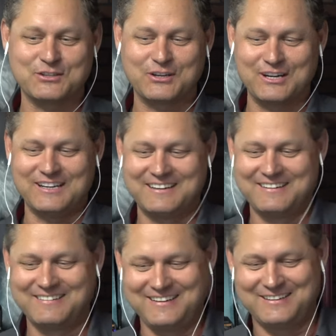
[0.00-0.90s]
sir.
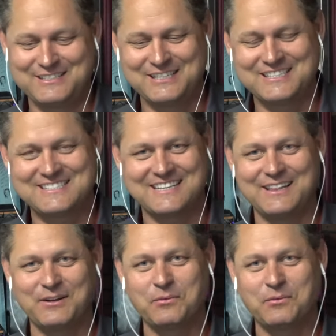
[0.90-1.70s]
You're just sitting